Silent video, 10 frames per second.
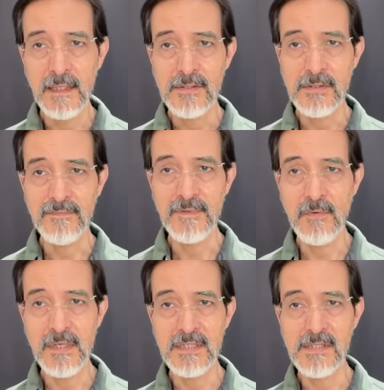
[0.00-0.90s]
So if you
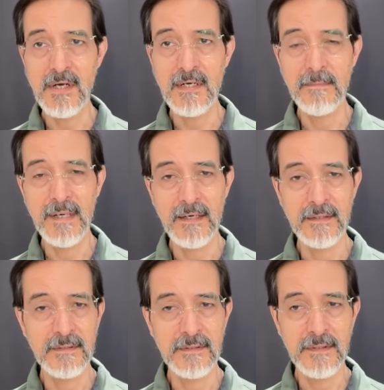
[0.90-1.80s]
want to talk
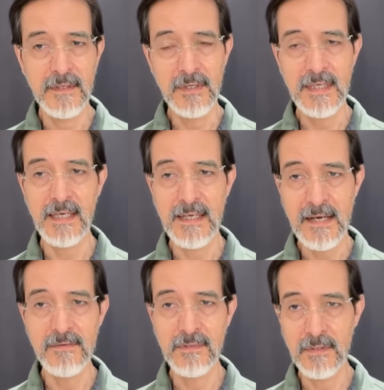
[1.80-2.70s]
about, you know, okay,
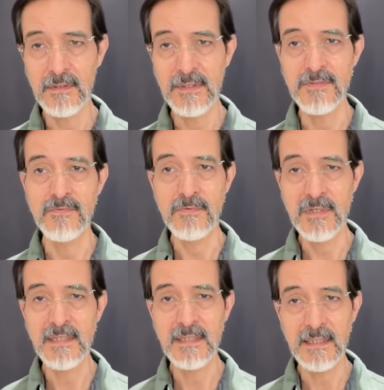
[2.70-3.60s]
now gold is
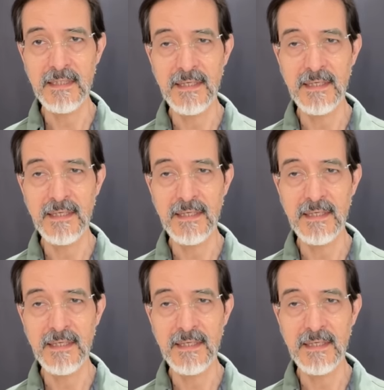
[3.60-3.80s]
really,